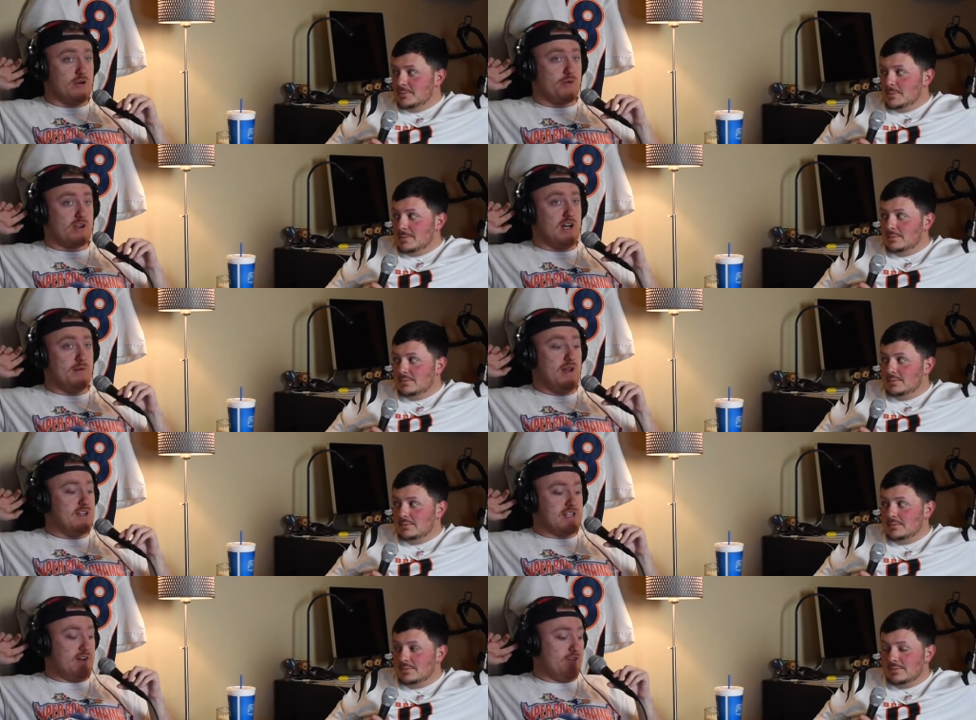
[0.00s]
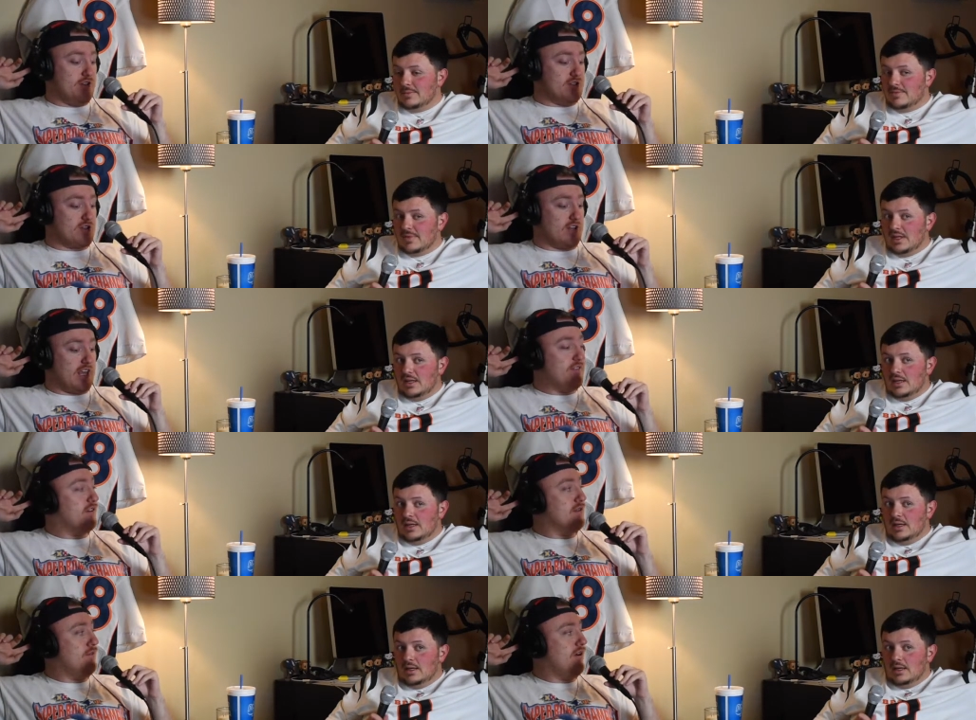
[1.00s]
Speaker 1: Cooper Kupp. Stafford is just going to give him
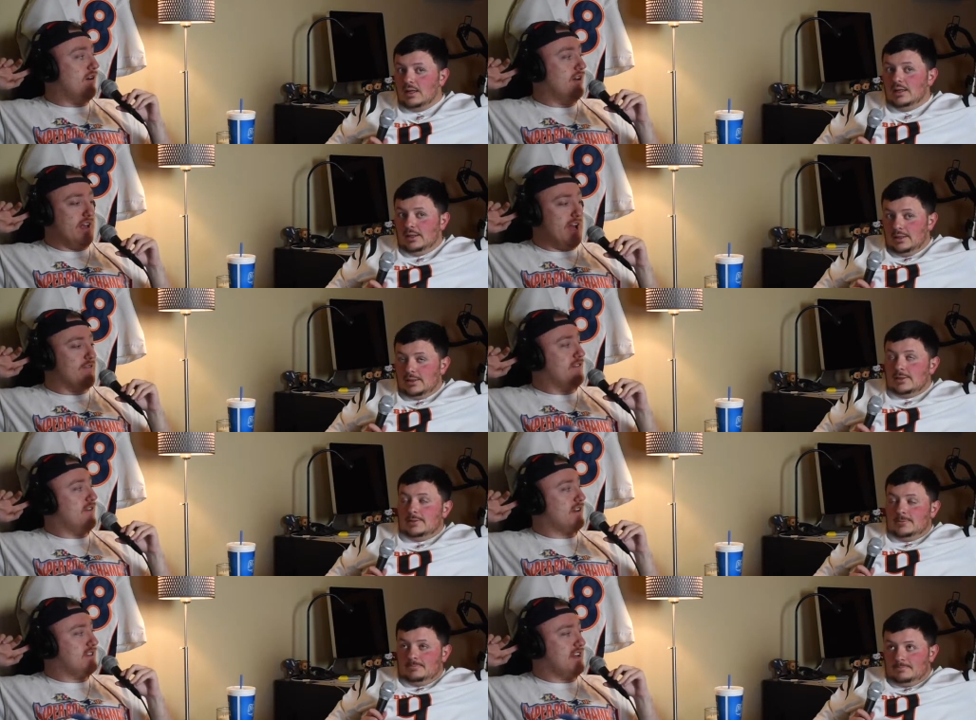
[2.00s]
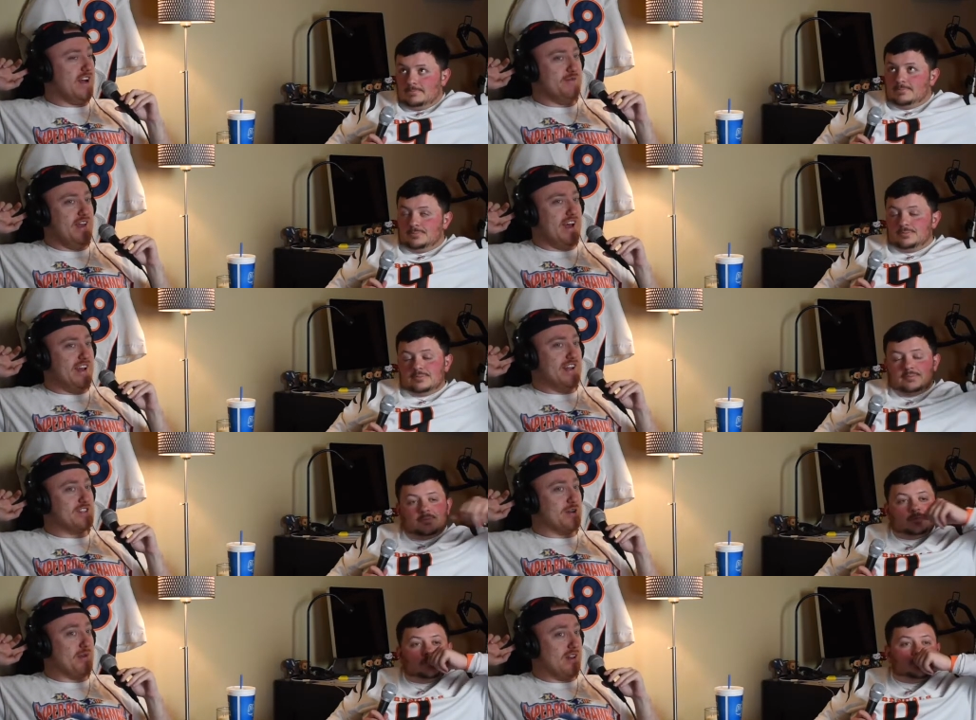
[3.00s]
the ball every fucking time, and it's
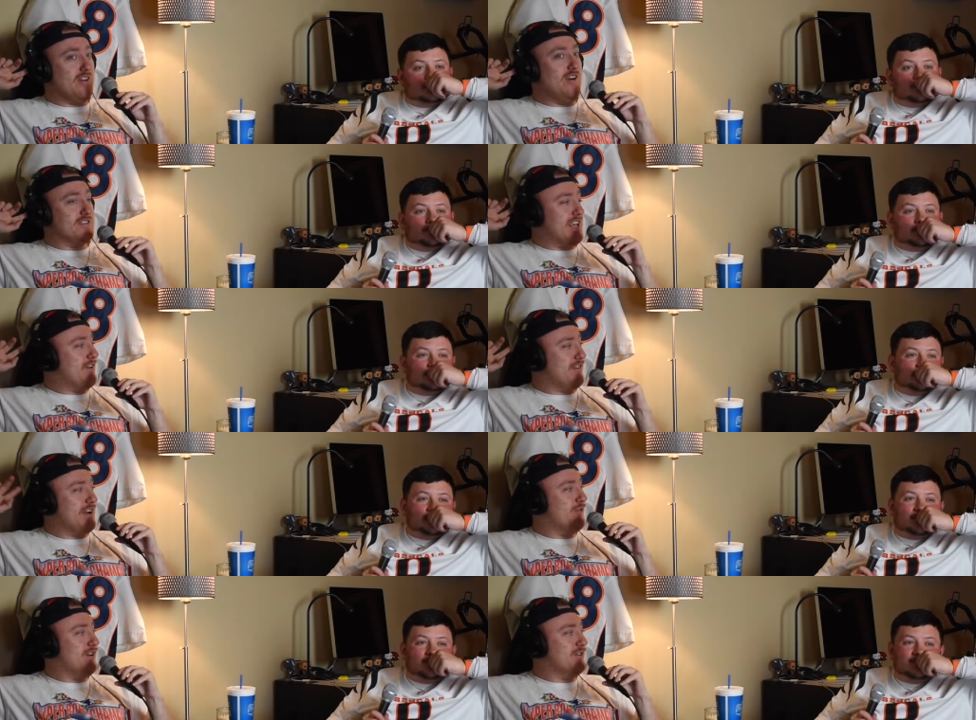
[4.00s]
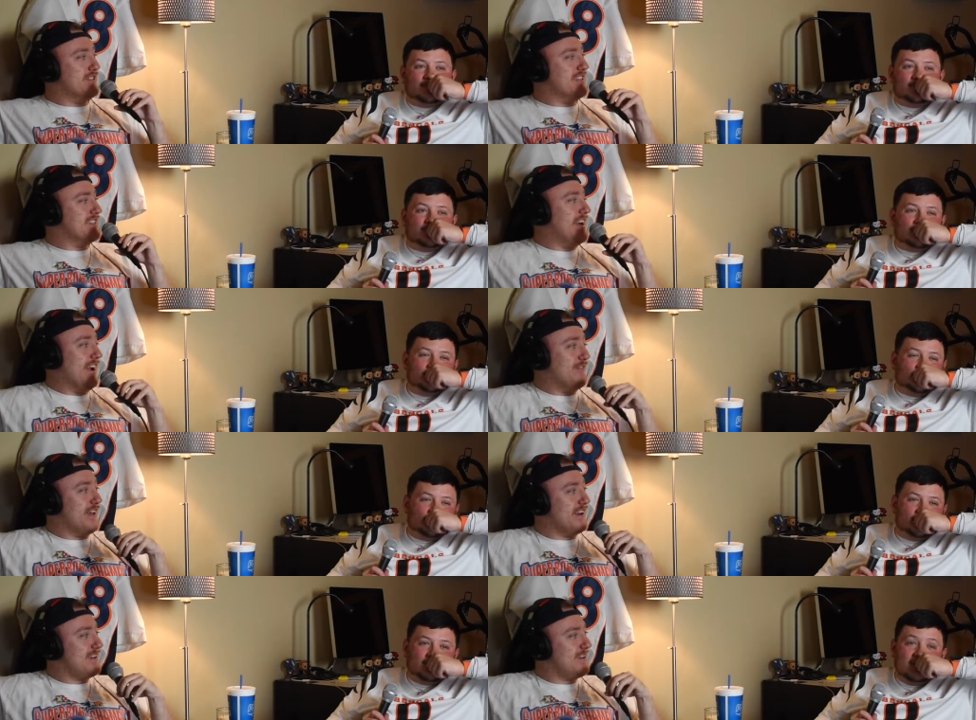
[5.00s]
going to be a long day for anyone who's a Cincinnati
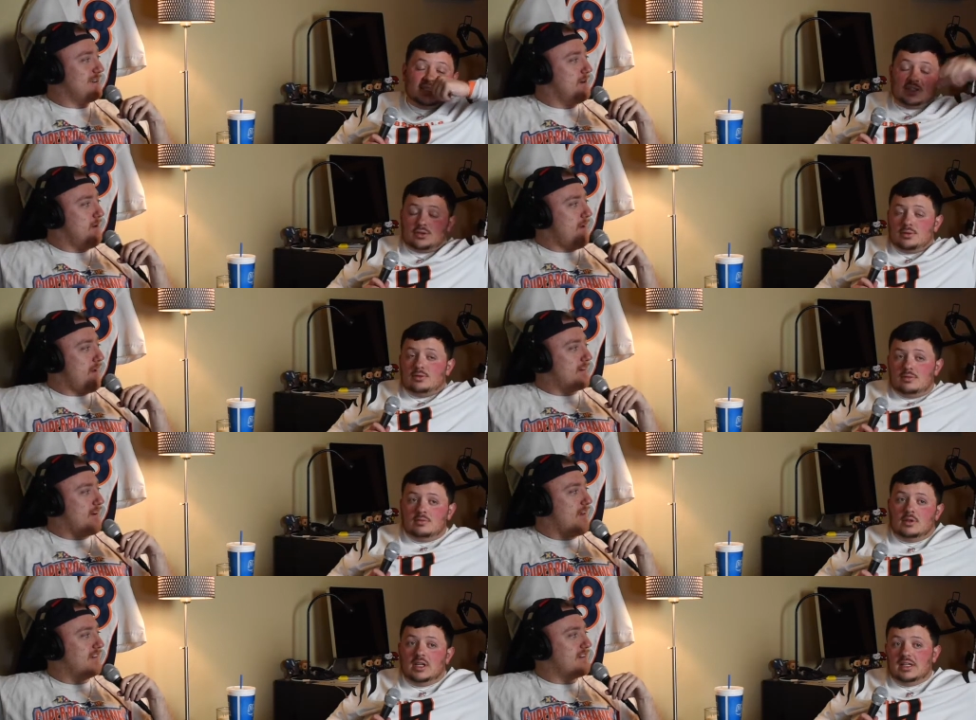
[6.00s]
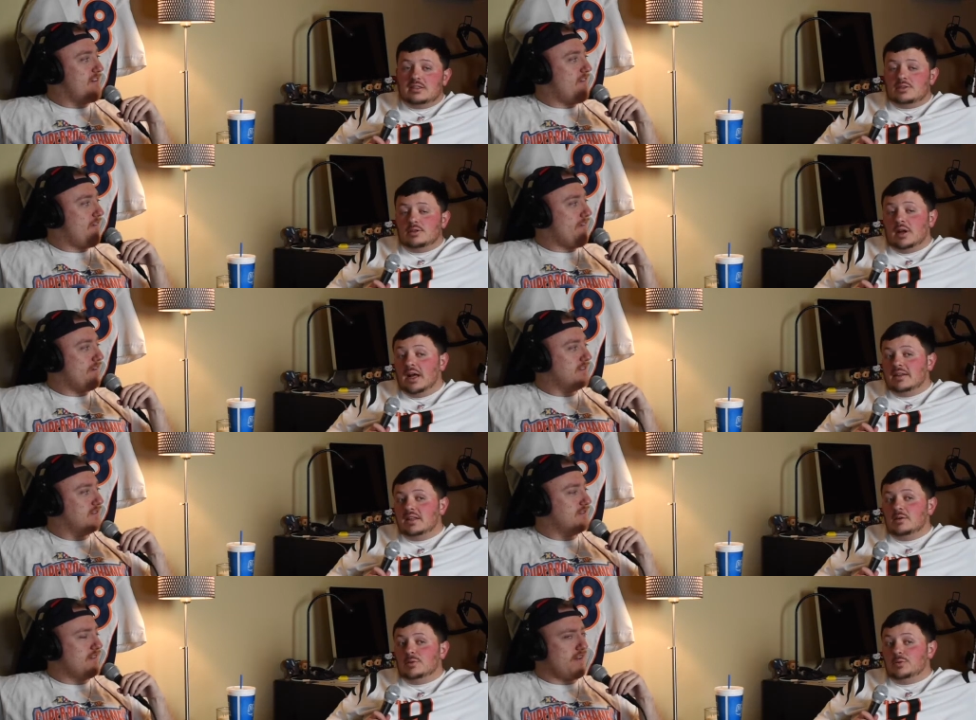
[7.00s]
fan.
Speaker 2: It's true. It's true. I think
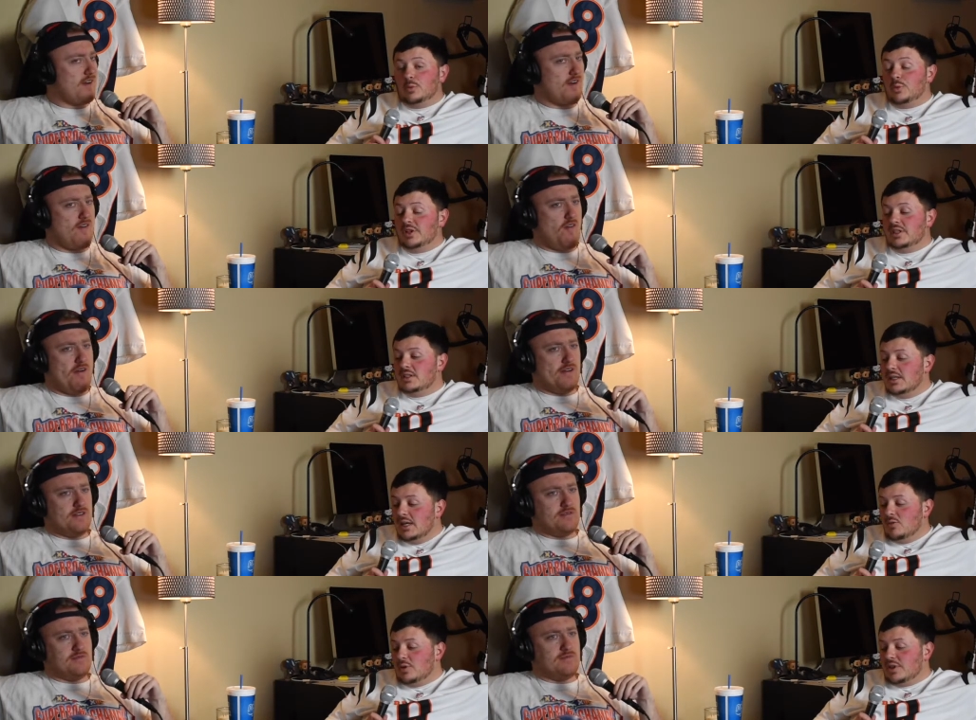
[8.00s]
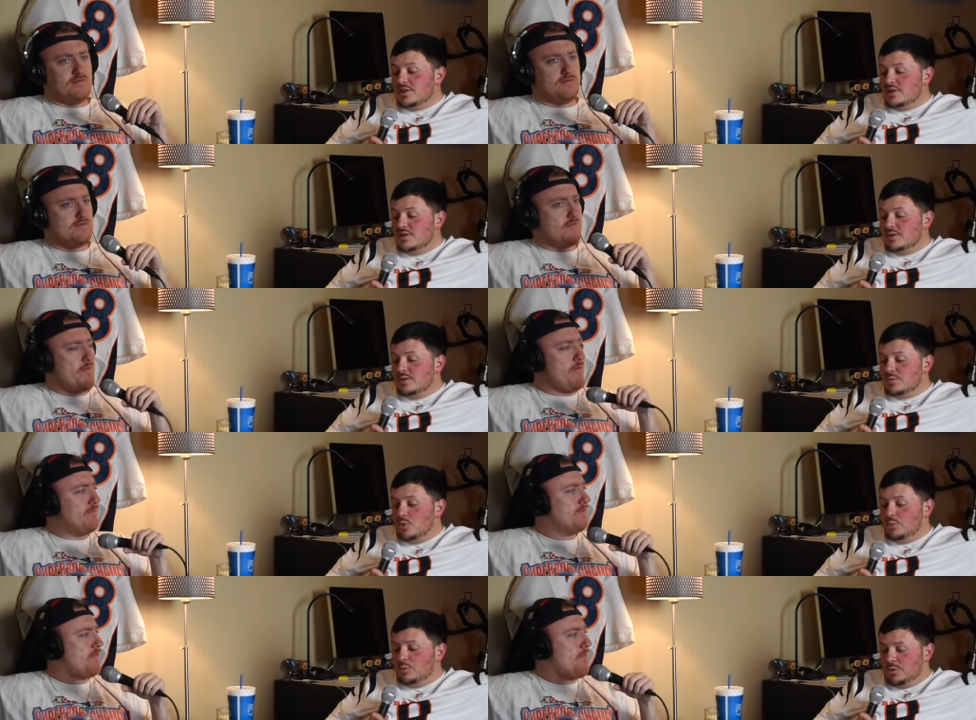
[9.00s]
that really what they should do is
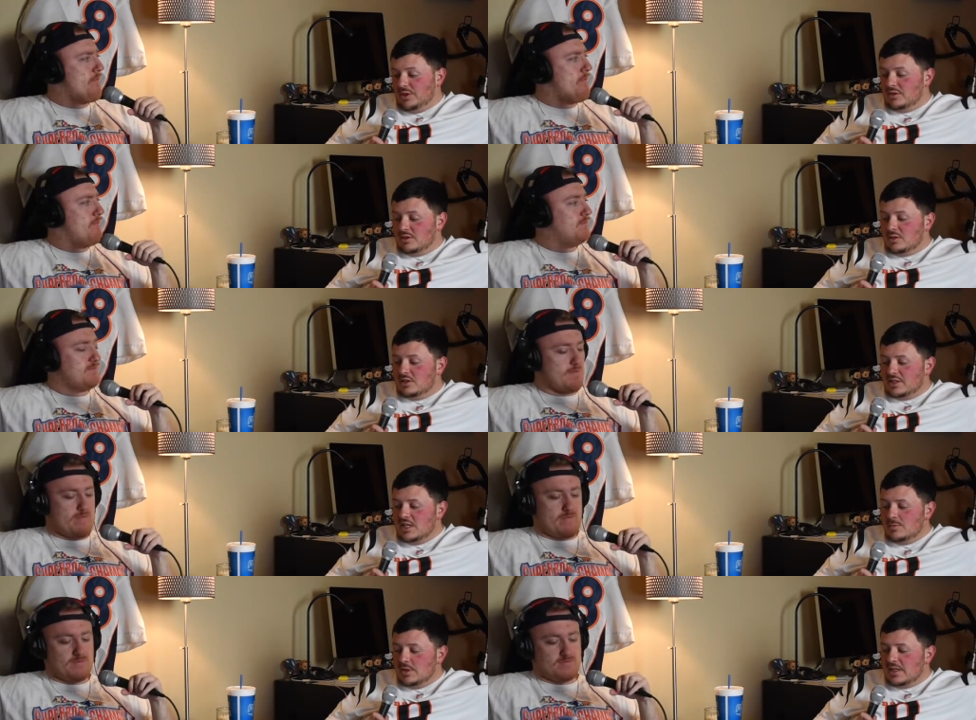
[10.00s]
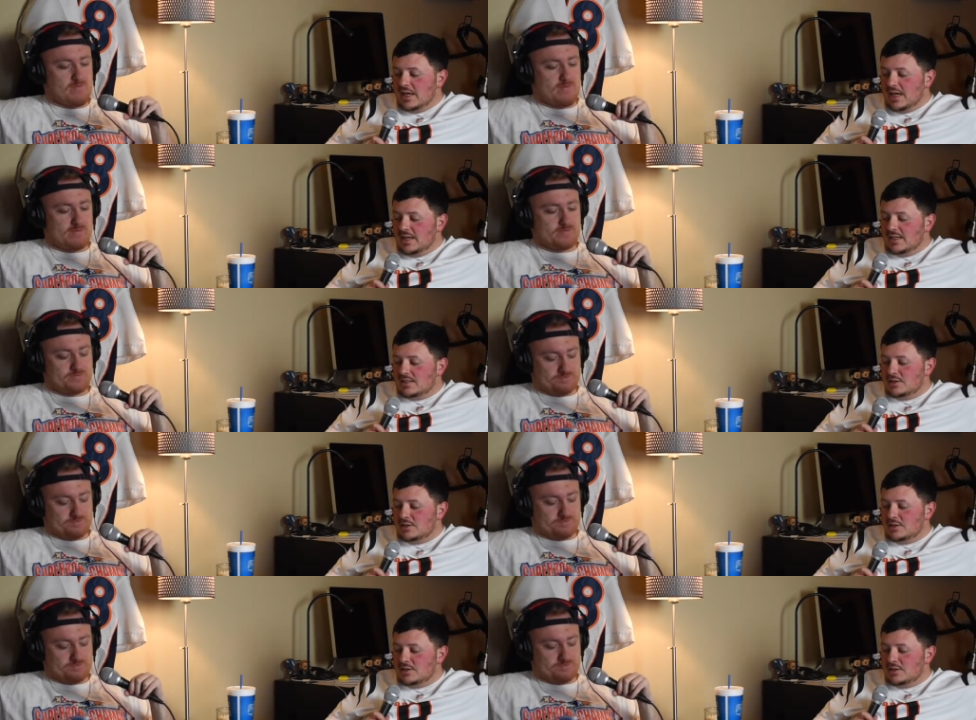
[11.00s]
the scheme that they had against the